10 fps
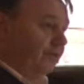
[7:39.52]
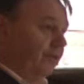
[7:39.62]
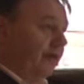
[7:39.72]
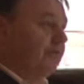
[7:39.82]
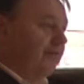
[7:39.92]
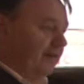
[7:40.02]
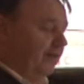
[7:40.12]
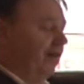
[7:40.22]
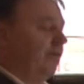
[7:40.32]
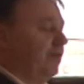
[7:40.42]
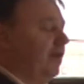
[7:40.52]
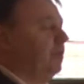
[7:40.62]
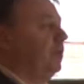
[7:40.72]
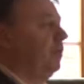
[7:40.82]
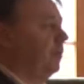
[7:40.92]
And once you've made the
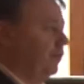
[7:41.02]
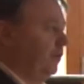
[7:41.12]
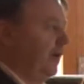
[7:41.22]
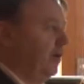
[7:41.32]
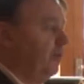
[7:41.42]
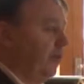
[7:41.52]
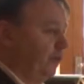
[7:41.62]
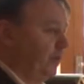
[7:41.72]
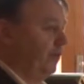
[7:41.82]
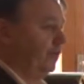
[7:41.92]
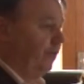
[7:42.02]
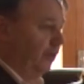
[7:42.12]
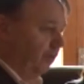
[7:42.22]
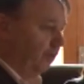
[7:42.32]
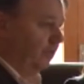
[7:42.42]
notes, and the owner